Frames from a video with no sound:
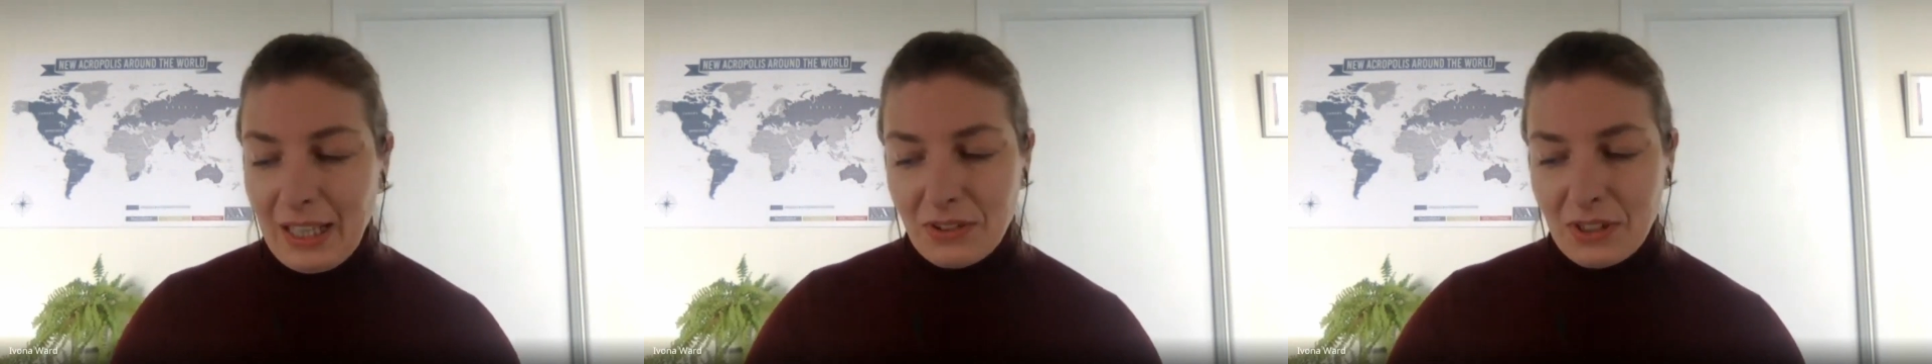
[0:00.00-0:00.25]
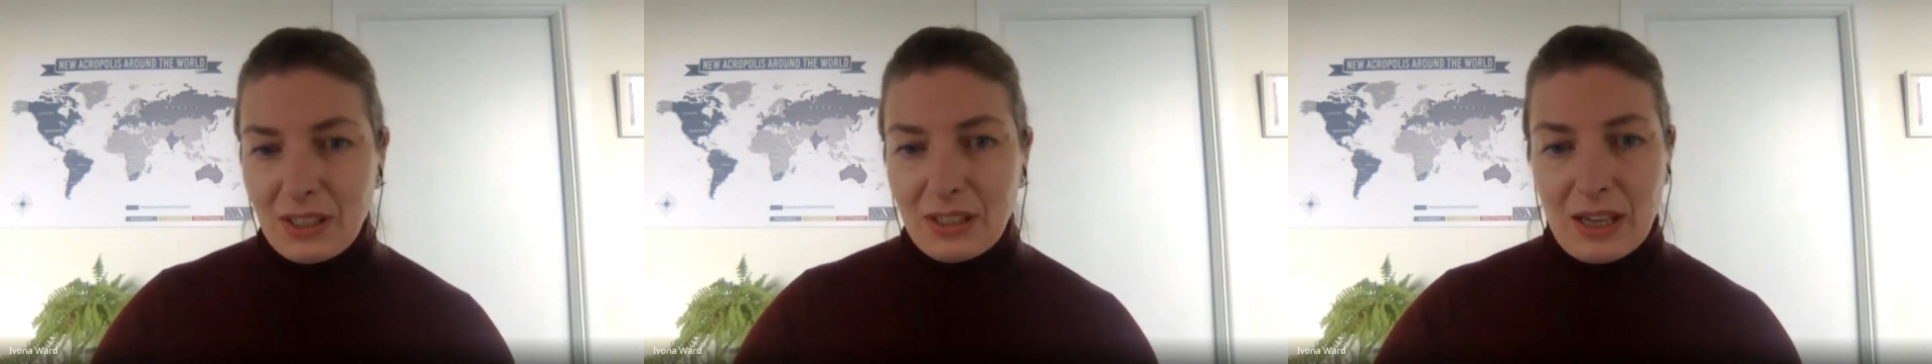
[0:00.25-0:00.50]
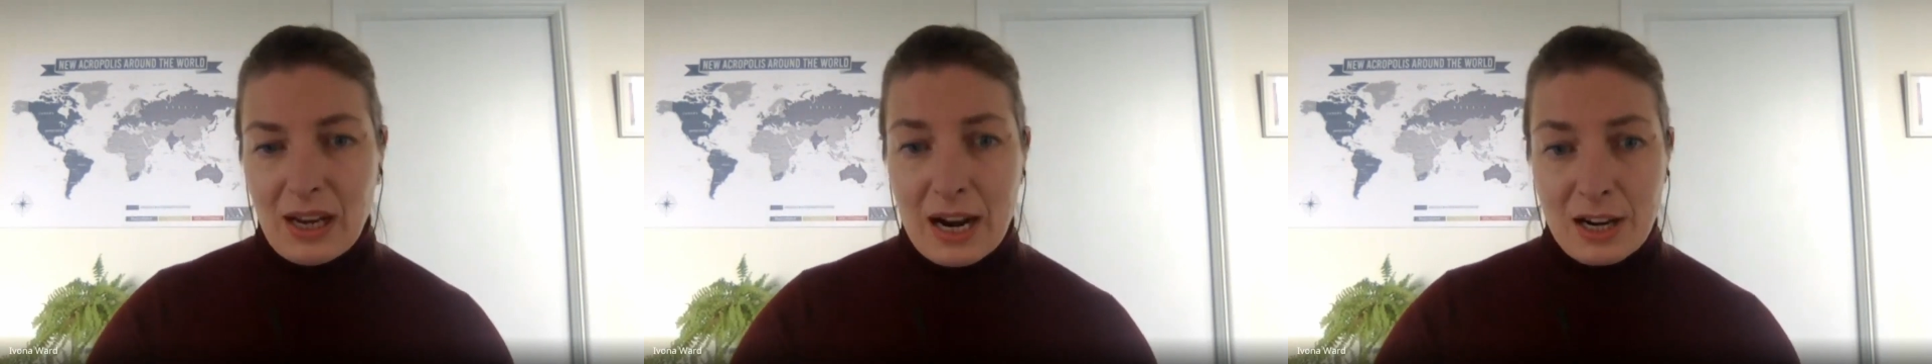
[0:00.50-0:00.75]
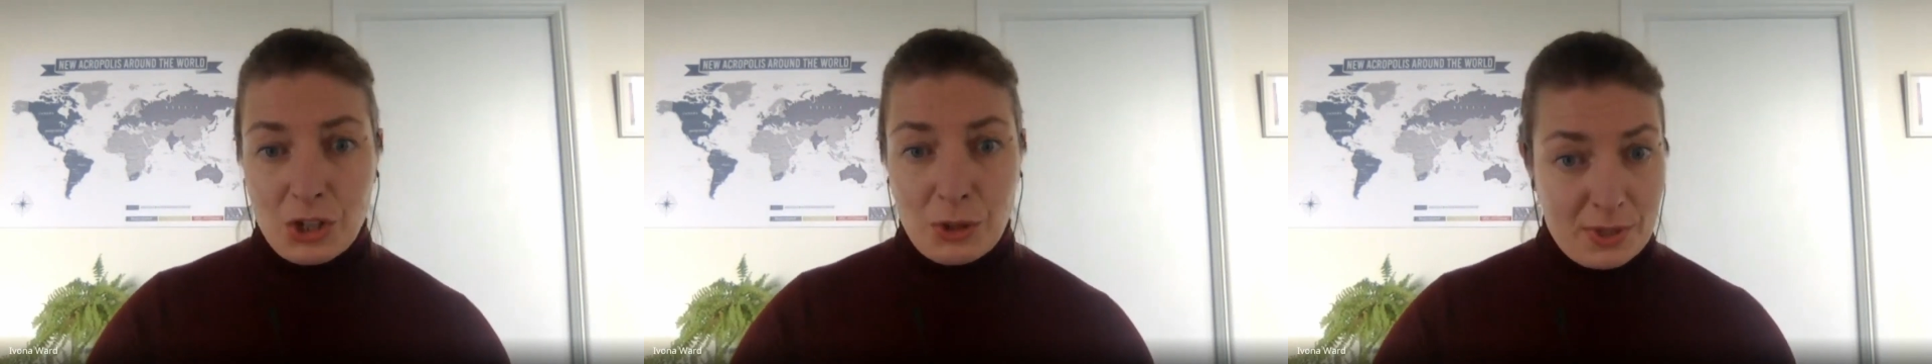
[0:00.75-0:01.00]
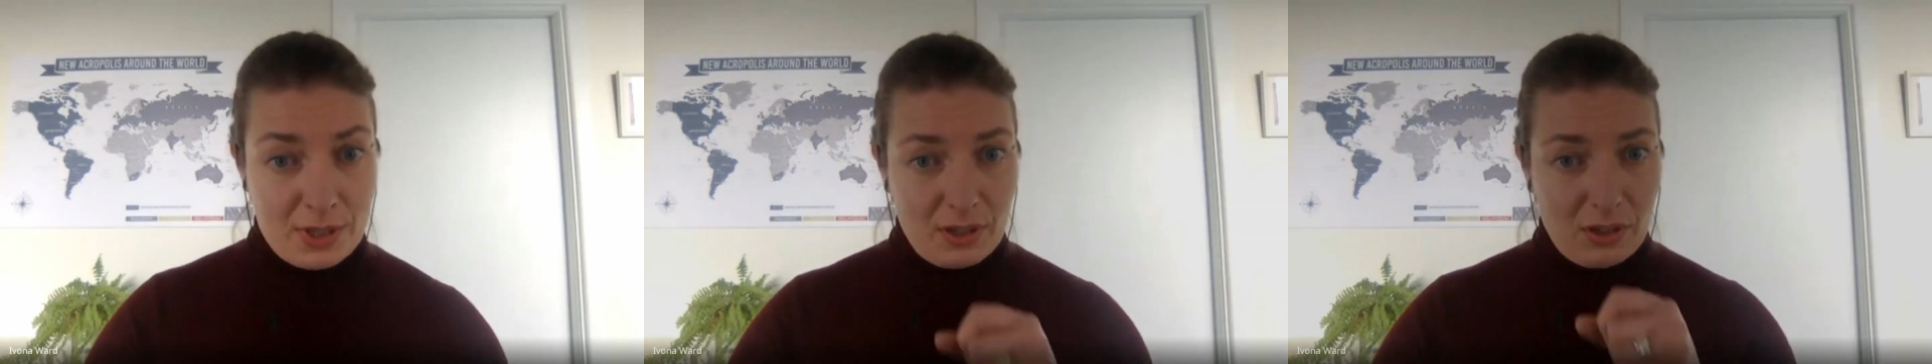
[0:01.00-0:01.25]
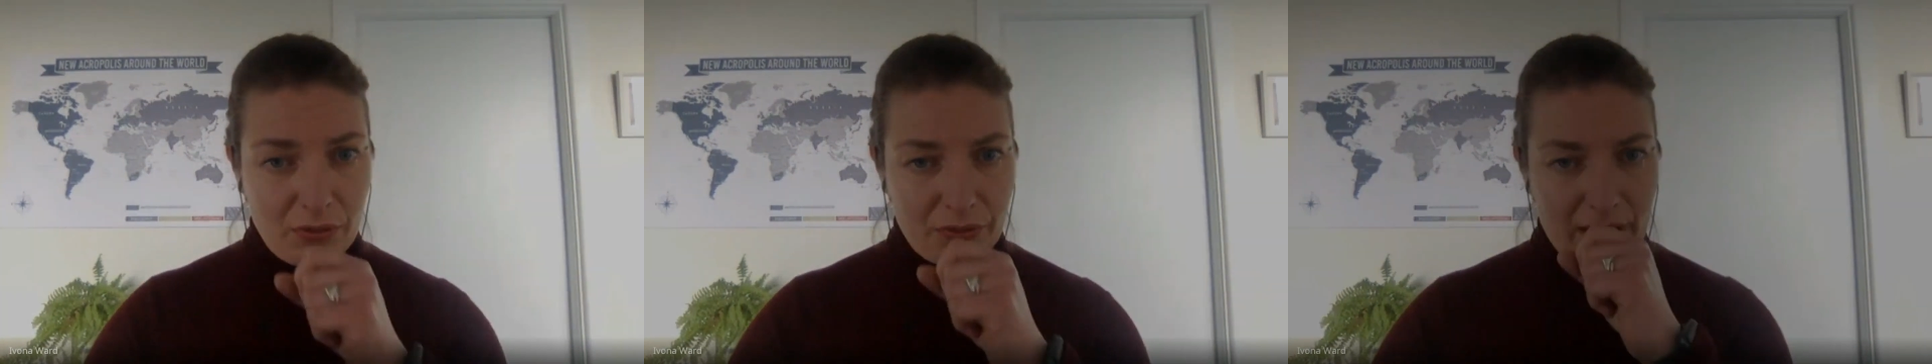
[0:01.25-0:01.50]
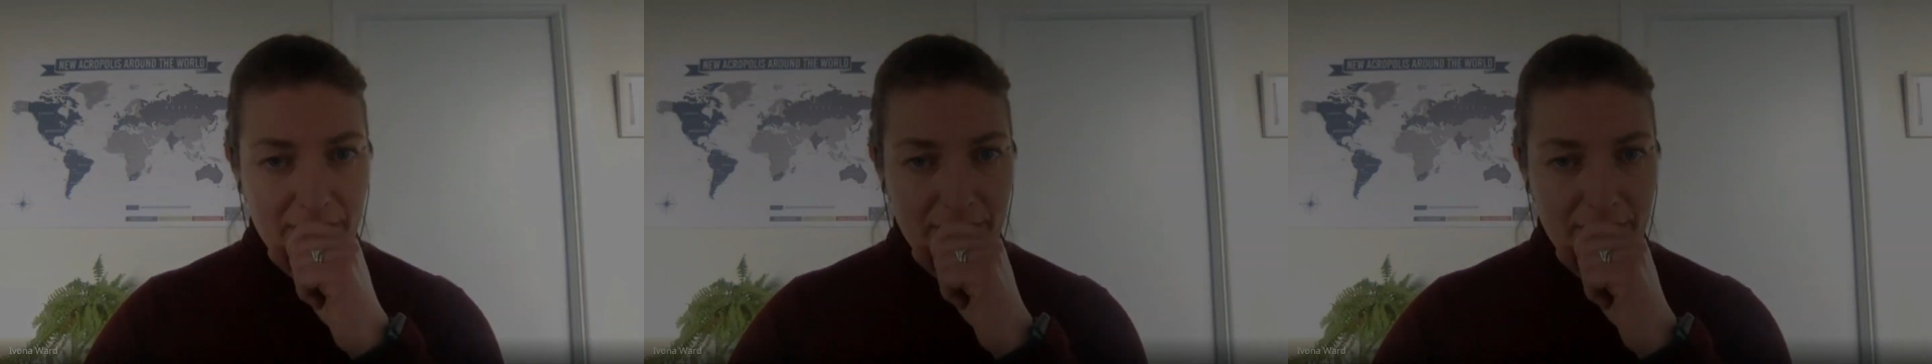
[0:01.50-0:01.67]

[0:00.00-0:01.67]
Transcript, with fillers: even in the hardships of